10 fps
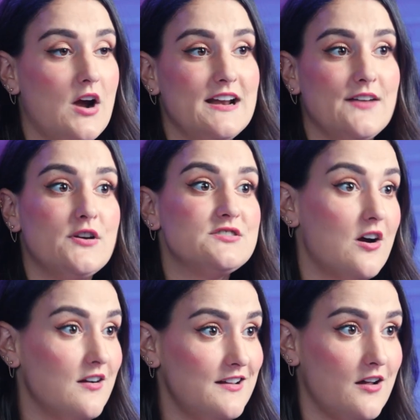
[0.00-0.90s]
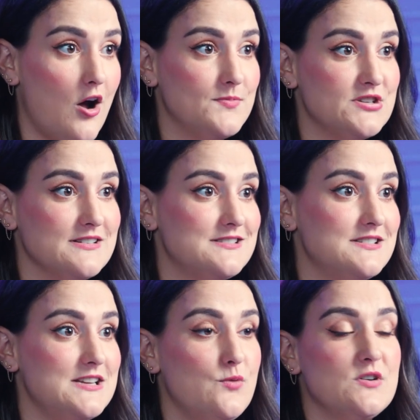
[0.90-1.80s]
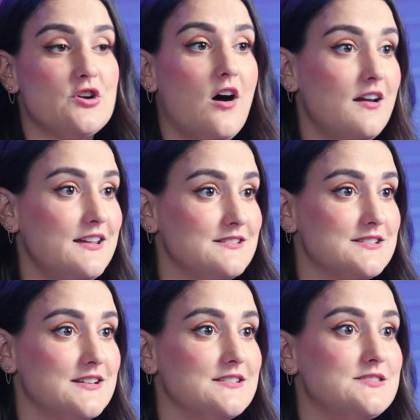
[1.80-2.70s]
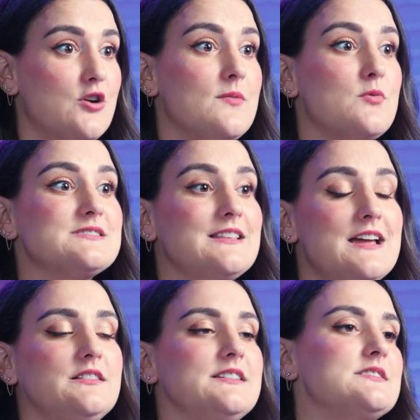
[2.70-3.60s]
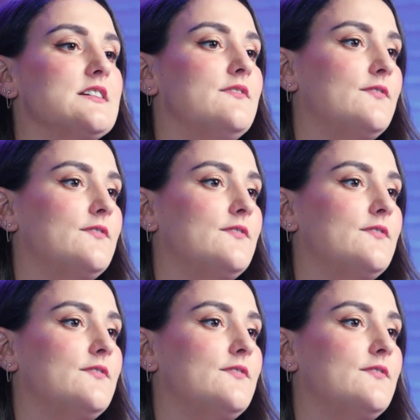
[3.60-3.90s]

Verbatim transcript: Try different targeting options to see which audiences are the most likely to